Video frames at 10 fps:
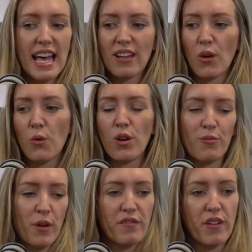tell all of
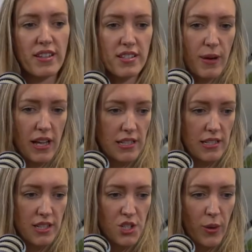my friends about this
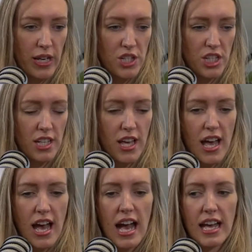situation
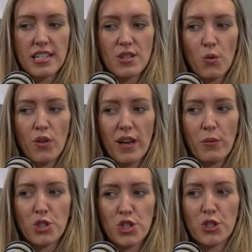Mm-hmm. And what that
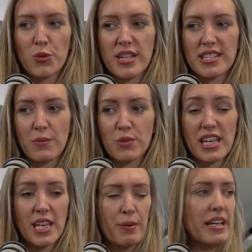would do is it would
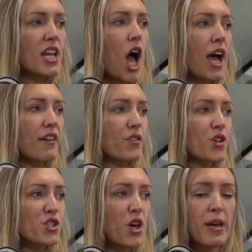keep it alive.
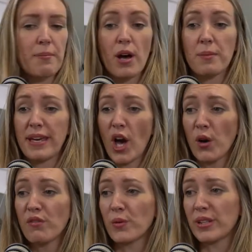So it might be
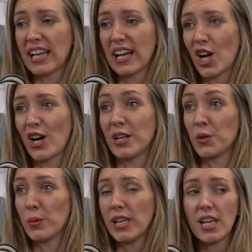over with that guy in a
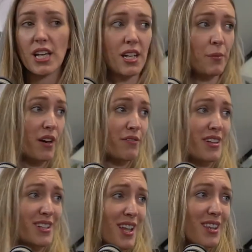week and I might
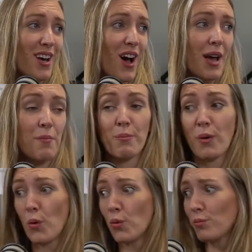find another guy.
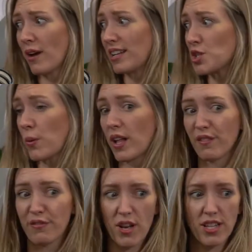But all my
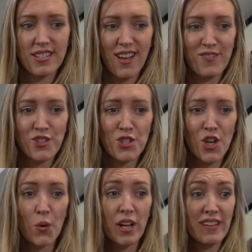12 friends that I've just
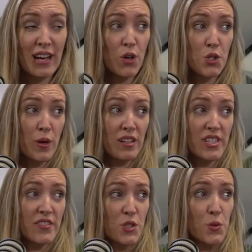told, I've now got 12
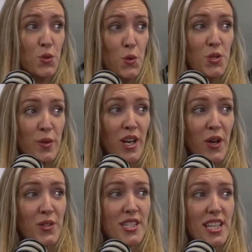individual stories when I go
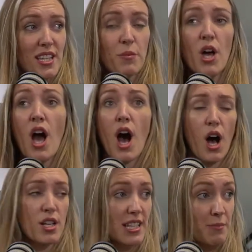and see them
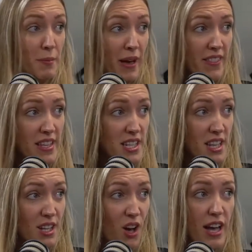asking me about this
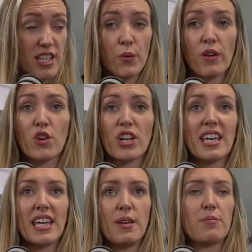other guy. So I've got to
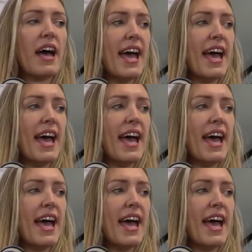keep that